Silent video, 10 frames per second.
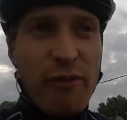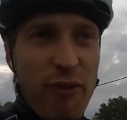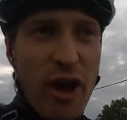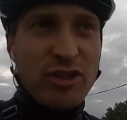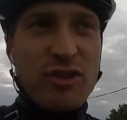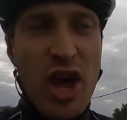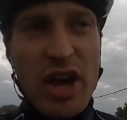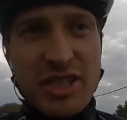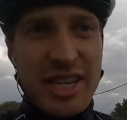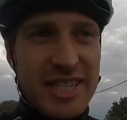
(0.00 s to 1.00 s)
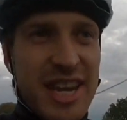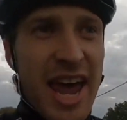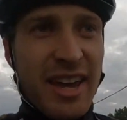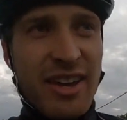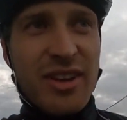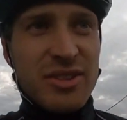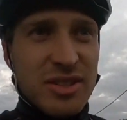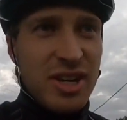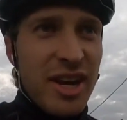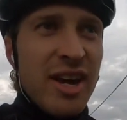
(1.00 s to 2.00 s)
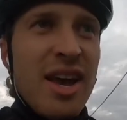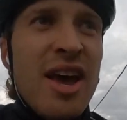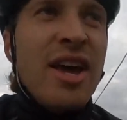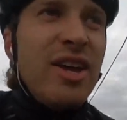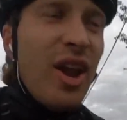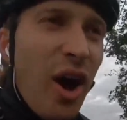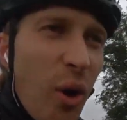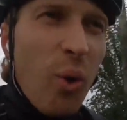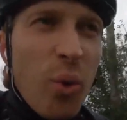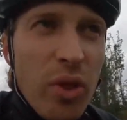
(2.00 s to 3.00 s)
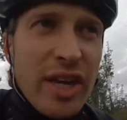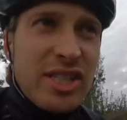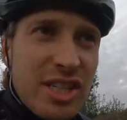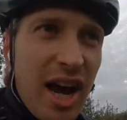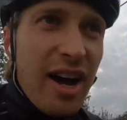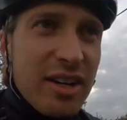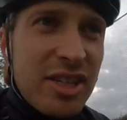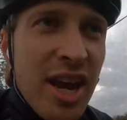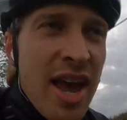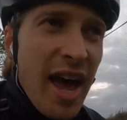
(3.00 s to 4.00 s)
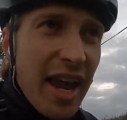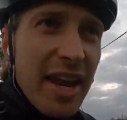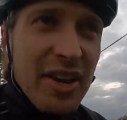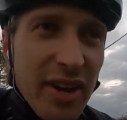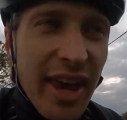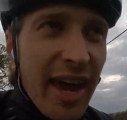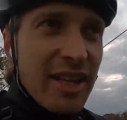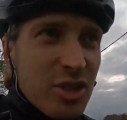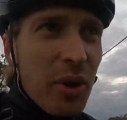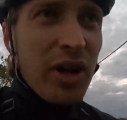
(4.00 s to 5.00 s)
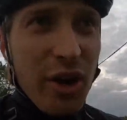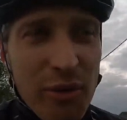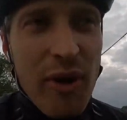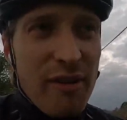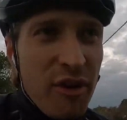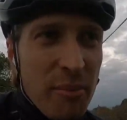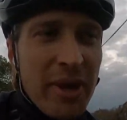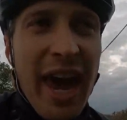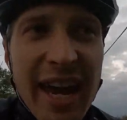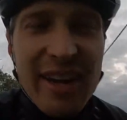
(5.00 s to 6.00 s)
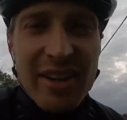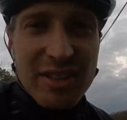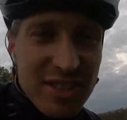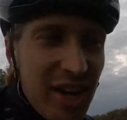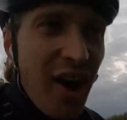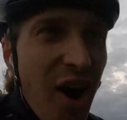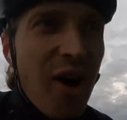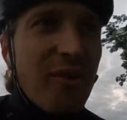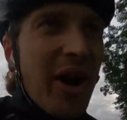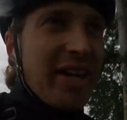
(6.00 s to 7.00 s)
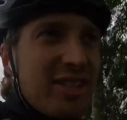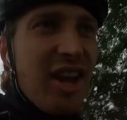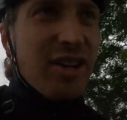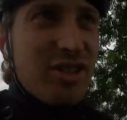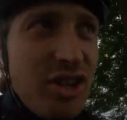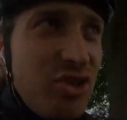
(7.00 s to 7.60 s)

the first 30 seconds you're like, oh, this sucks, and then you get into a good rhythm, cadence, and the heart rate starts to